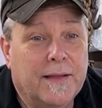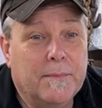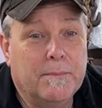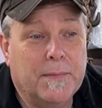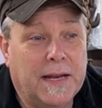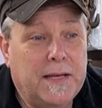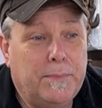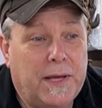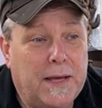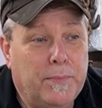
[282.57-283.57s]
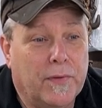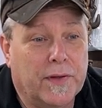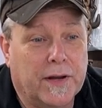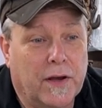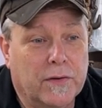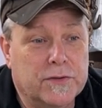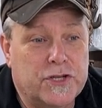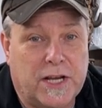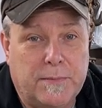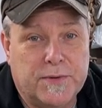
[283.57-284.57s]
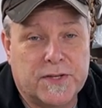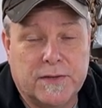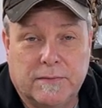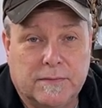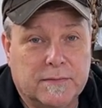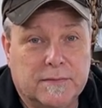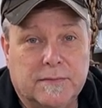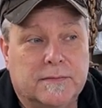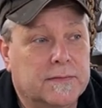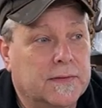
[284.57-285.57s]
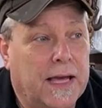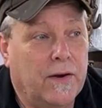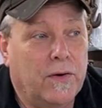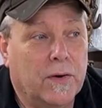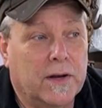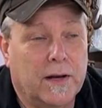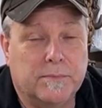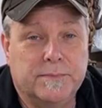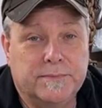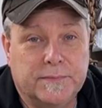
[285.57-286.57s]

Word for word: Many people that own Jeeps, they all hook up.